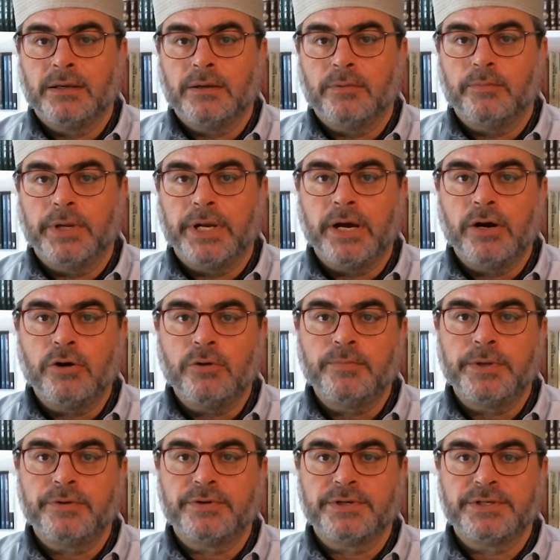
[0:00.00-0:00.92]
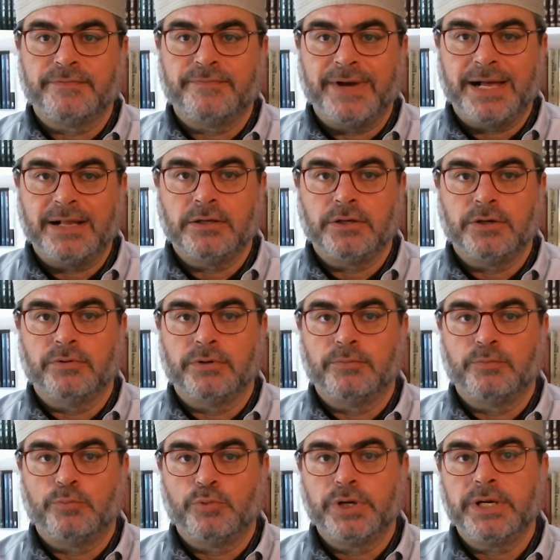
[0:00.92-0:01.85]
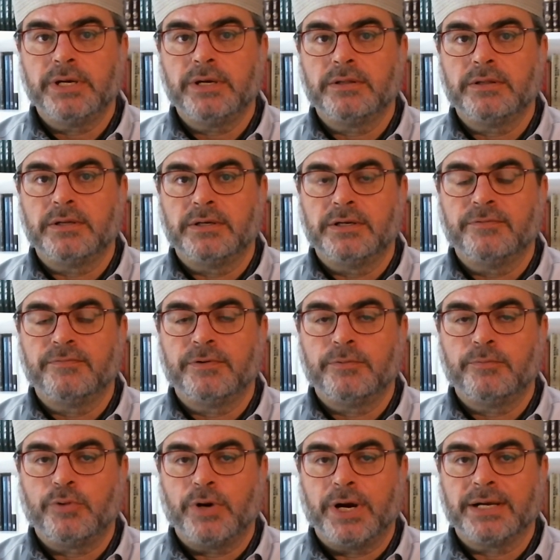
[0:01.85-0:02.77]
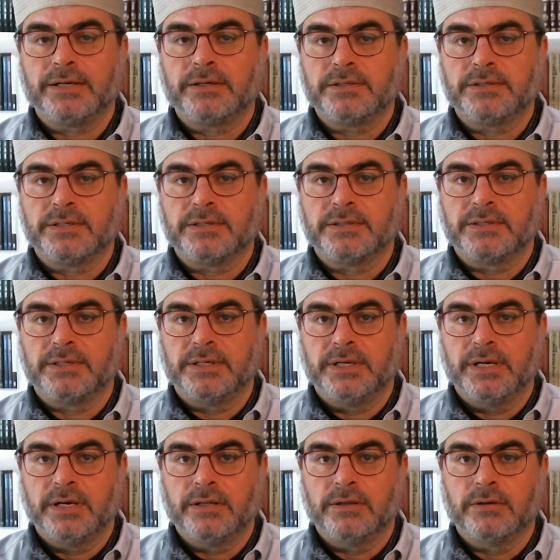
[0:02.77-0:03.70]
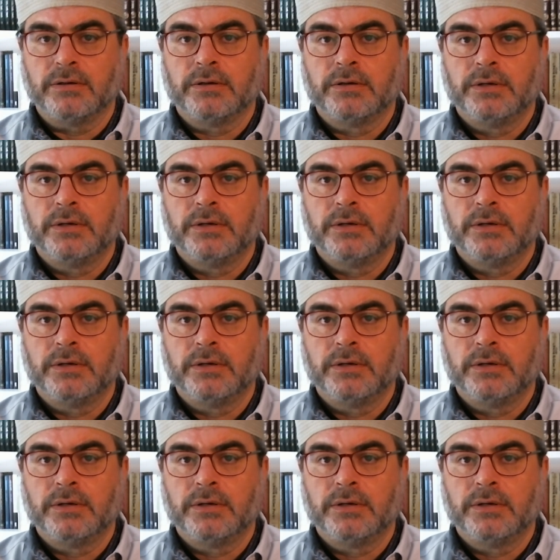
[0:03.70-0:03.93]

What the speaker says: but I hope there is value in bringing the different practices together